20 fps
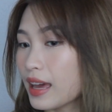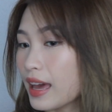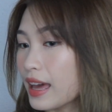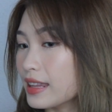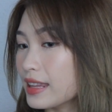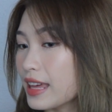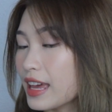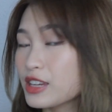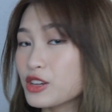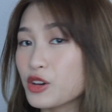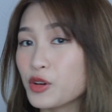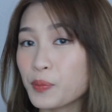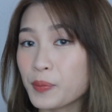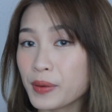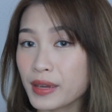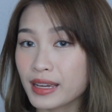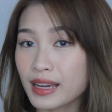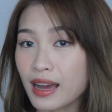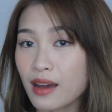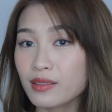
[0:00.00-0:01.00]
And then you'll
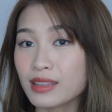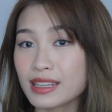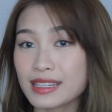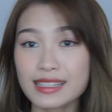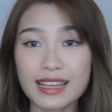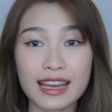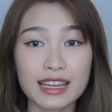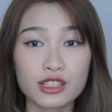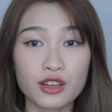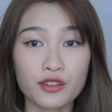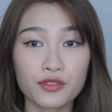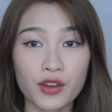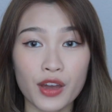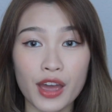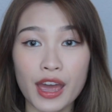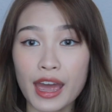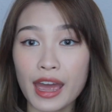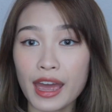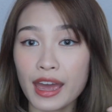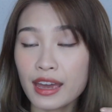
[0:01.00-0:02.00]
pick out the sides of your
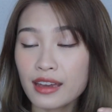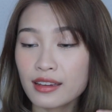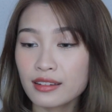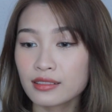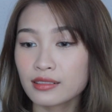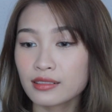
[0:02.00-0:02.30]
hair